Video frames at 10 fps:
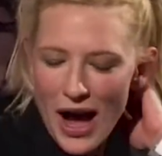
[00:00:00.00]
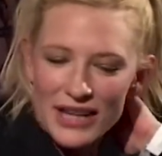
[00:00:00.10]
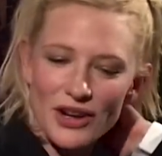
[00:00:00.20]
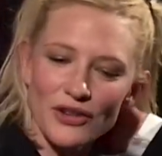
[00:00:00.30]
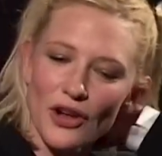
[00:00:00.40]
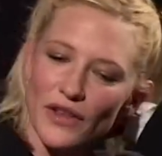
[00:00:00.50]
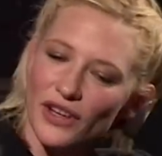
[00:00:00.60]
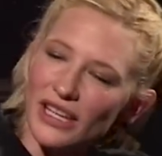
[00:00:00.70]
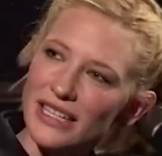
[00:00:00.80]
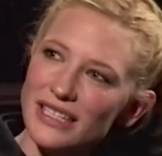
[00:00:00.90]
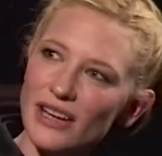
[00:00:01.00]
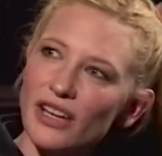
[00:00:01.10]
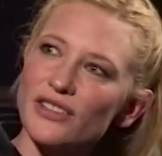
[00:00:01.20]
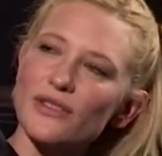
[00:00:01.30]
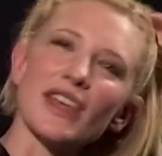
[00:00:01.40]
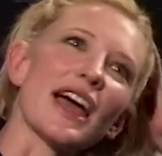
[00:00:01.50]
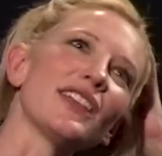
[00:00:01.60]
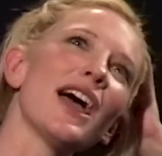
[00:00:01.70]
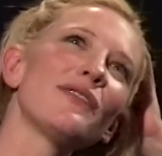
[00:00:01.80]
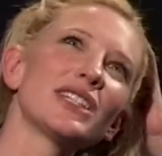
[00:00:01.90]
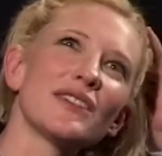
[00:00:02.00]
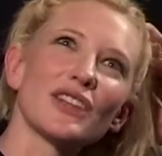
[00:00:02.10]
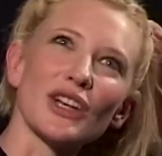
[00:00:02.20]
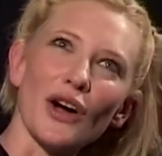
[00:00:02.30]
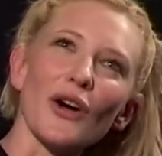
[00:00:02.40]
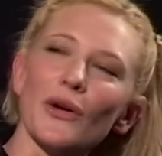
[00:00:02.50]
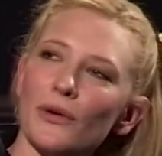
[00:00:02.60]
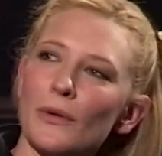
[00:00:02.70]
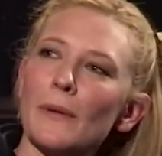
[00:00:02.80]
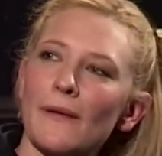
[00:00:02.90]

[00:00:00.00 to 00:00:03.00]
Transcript: I don't know that you can necessarily do that. You have to give it a go.